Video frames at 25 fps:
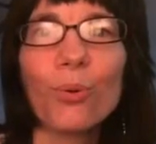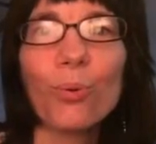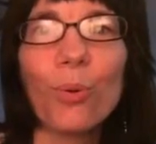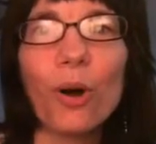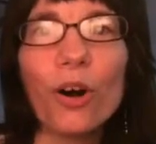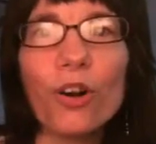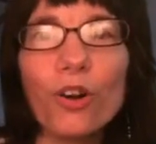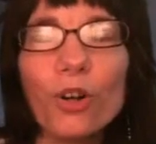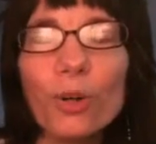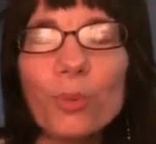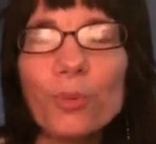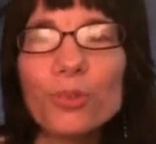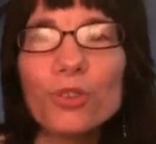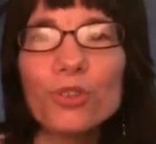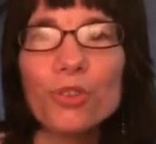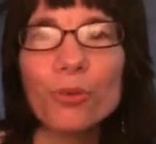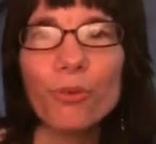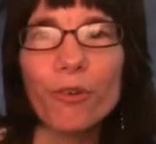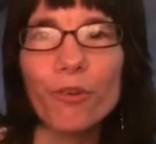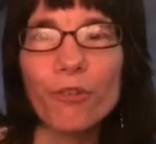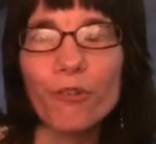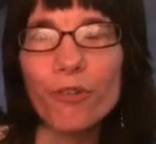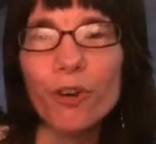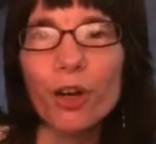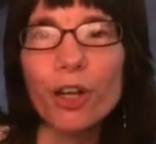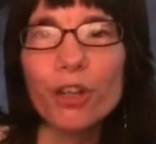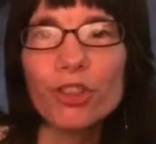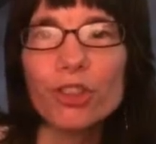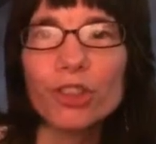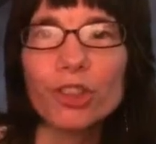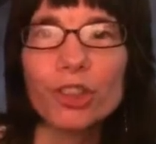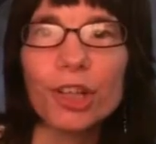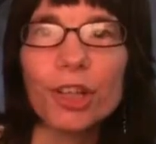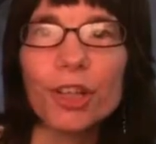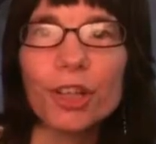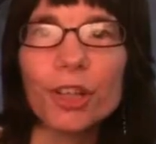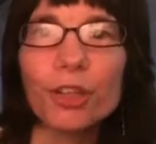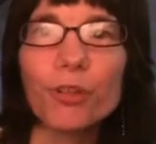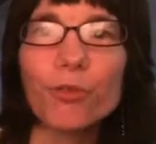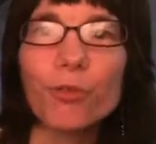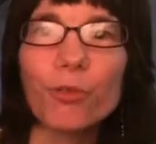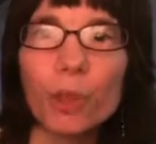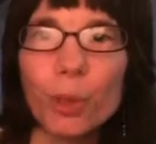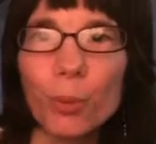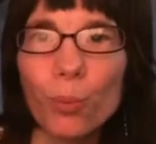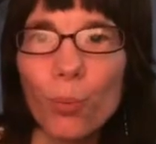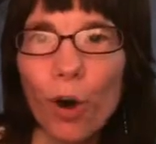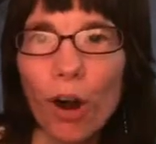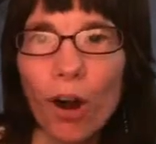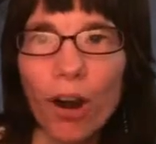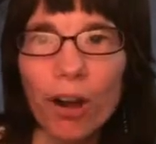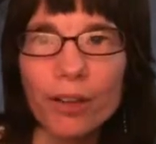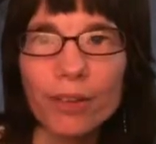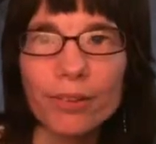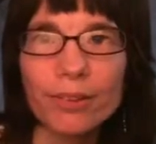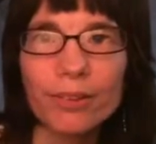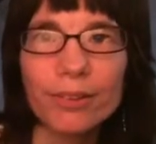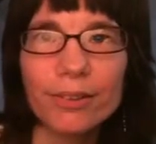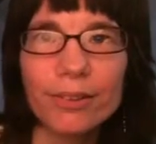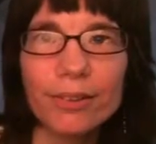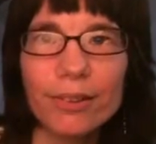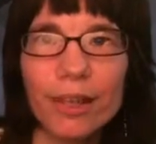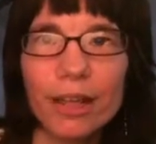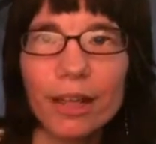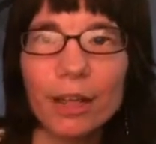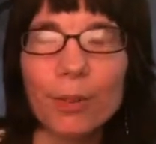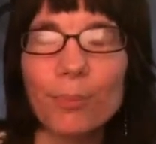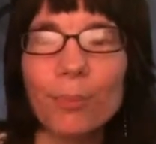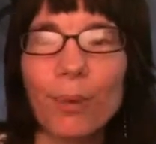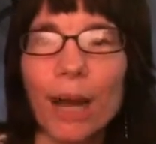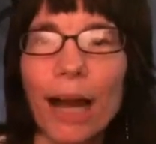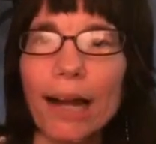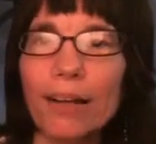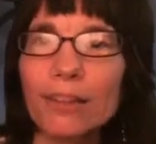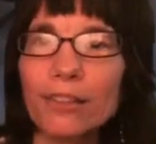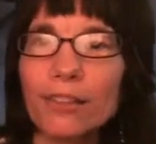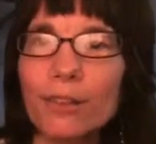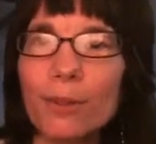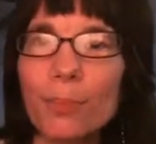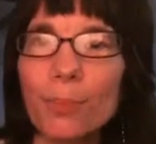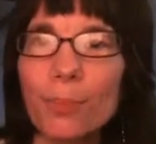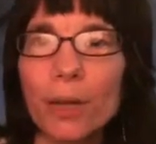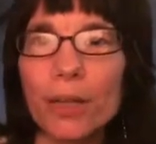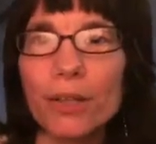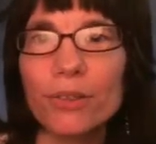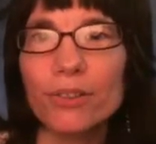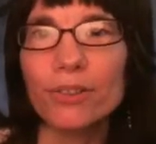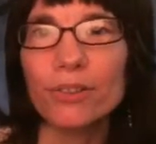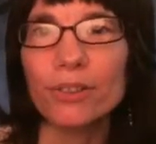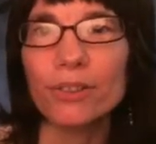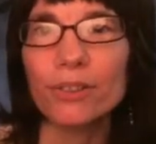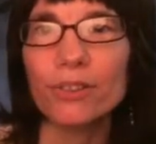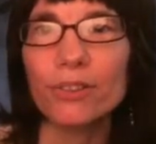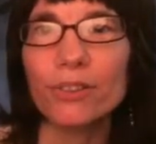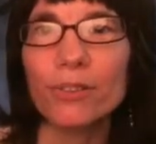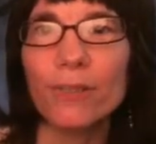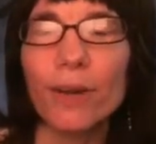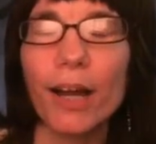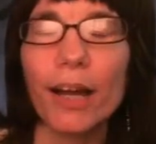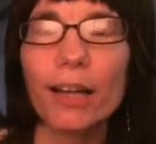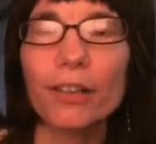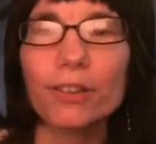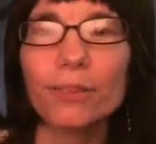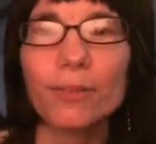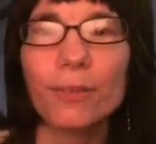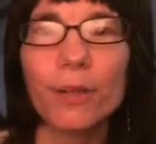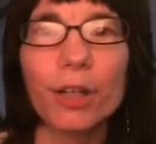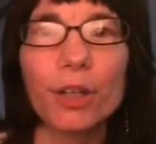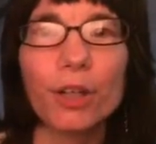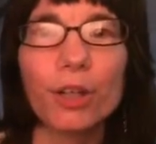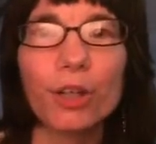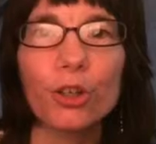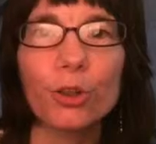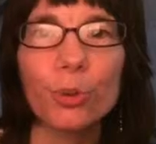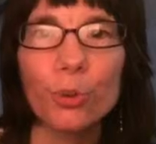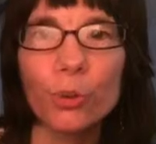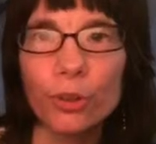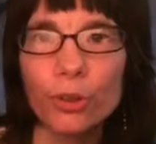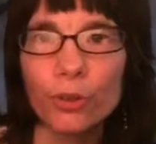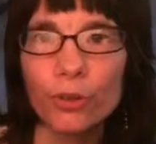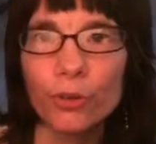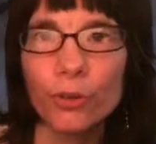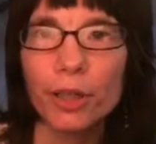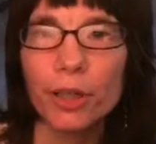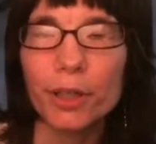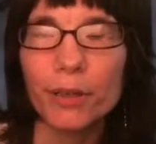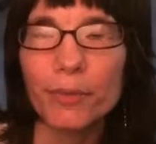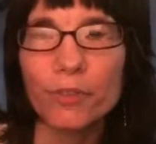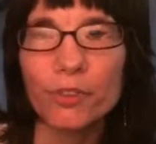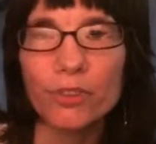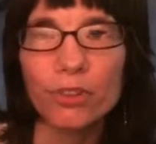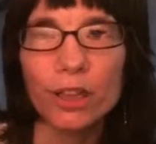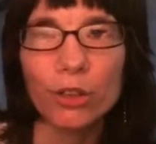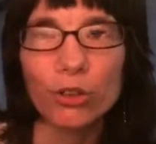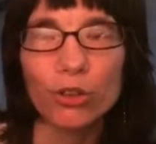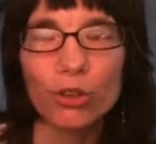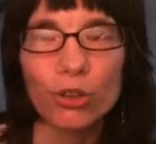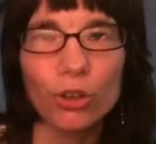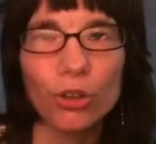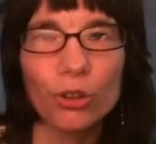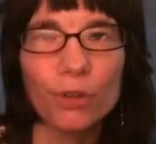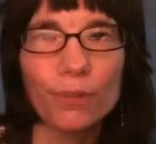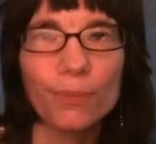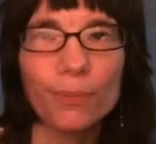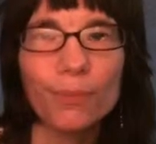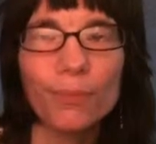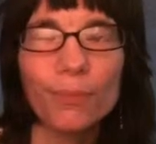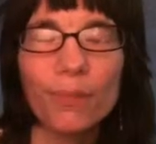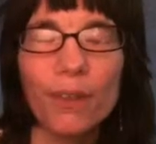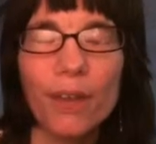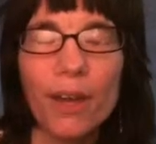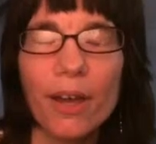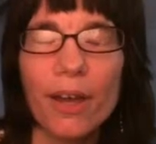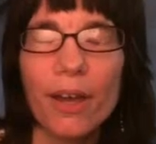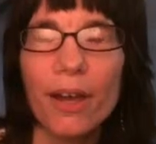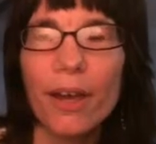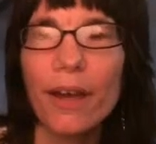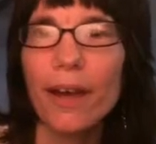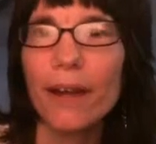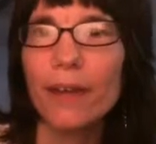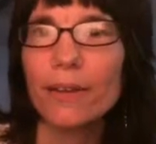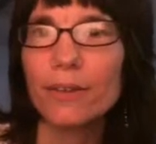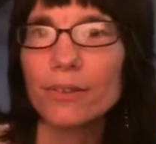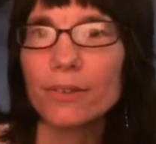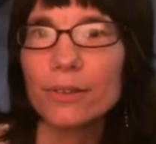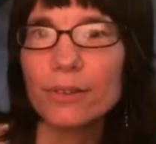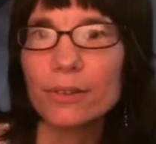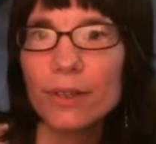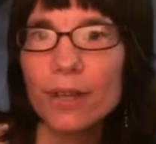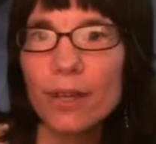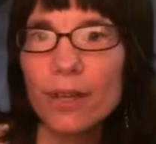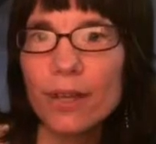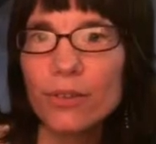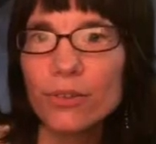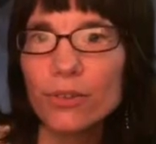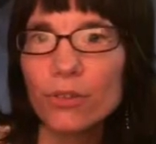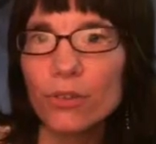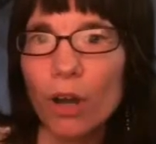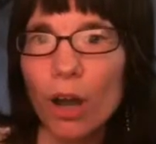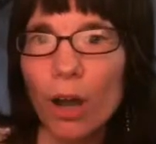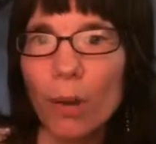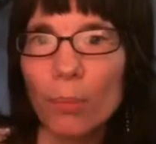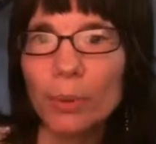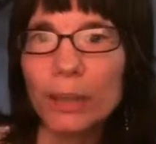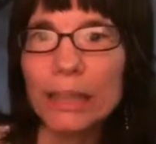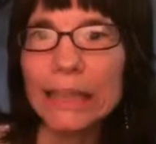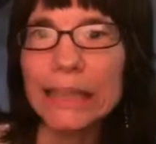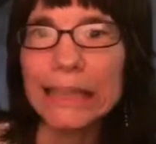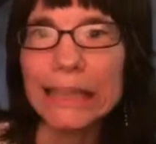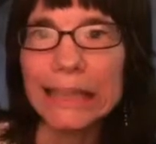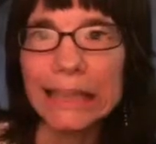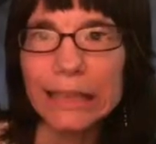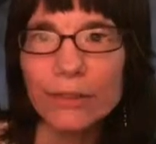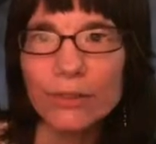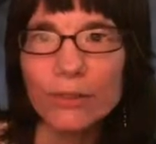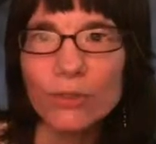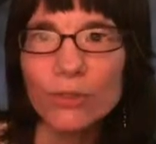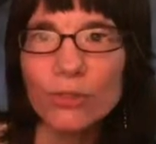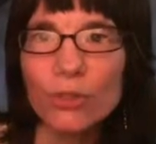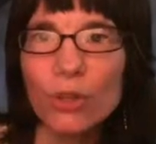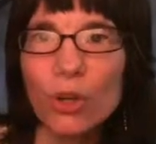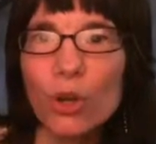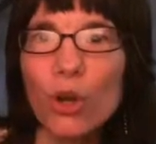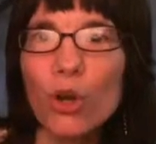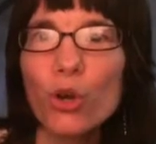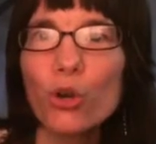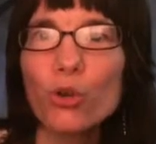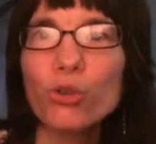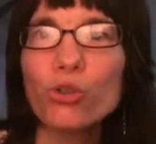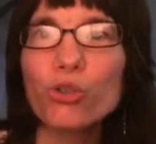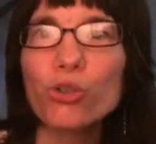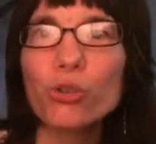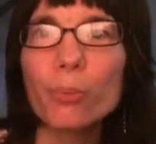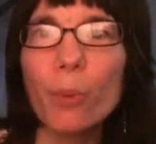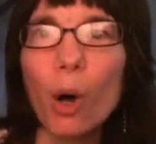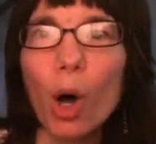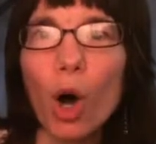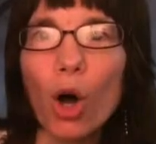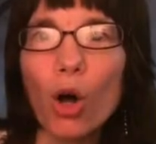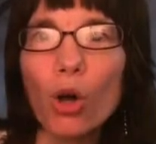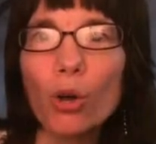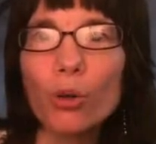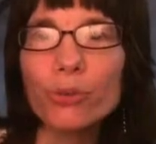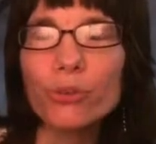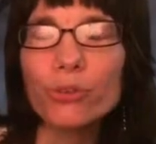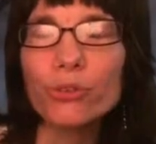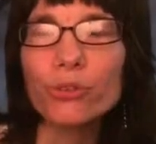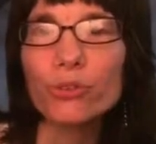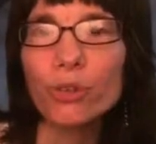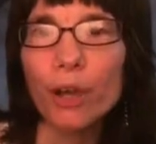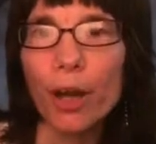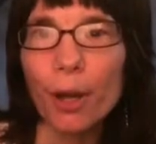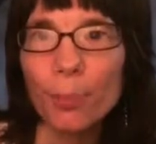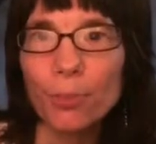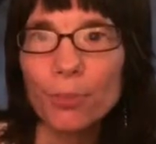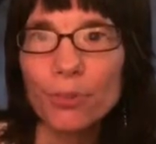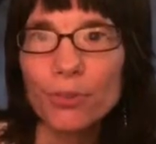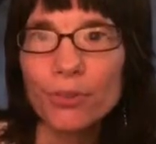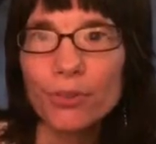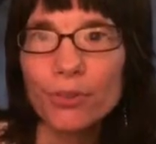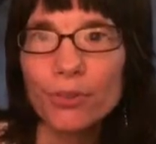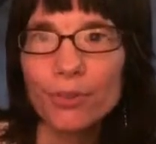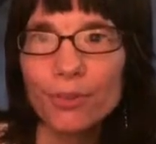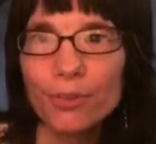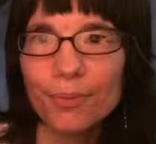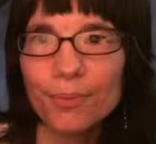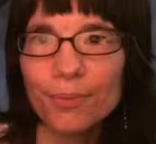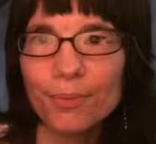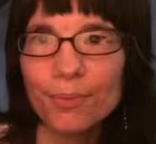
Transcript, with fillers: Welcome to Refresh Daily Rewind, getting back to the basics of activating your creative center. And today's topic is small steps.